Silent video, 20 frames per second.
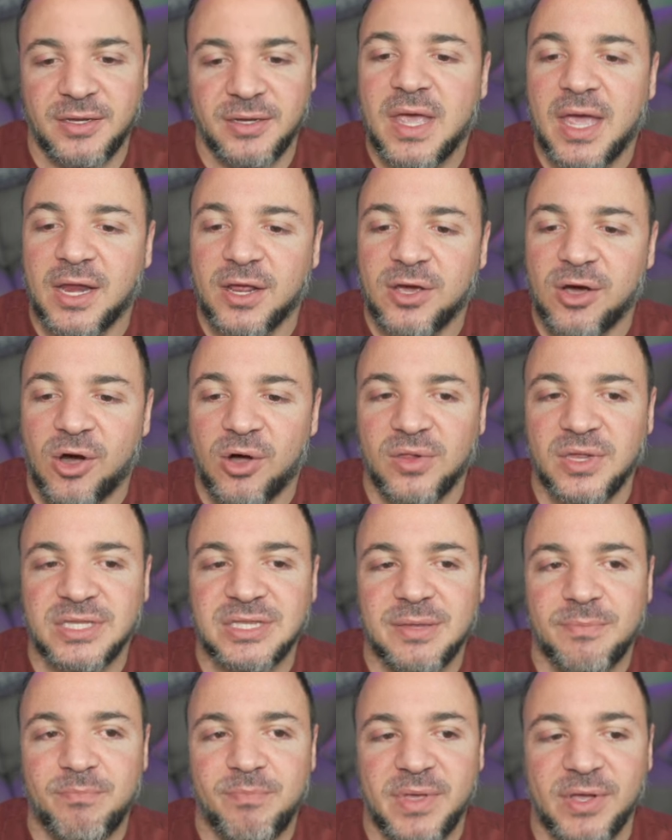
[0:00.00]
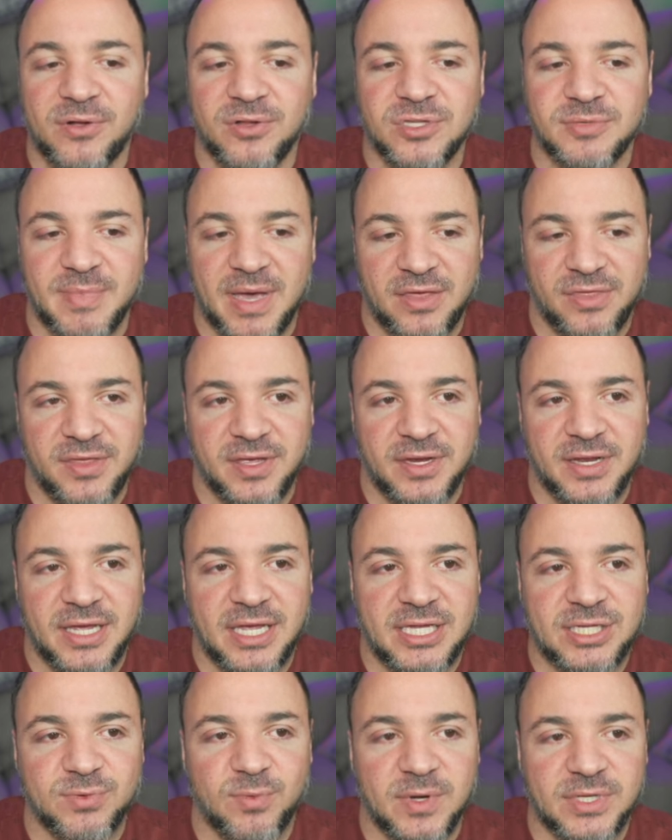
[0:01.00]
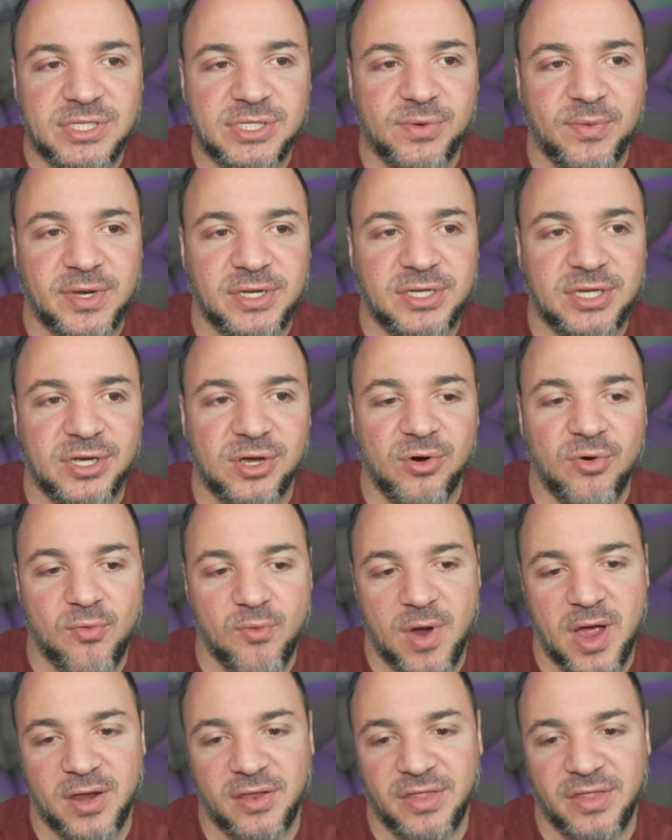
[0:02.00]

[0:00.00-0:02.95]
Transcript: and calling the build method is what's going to go run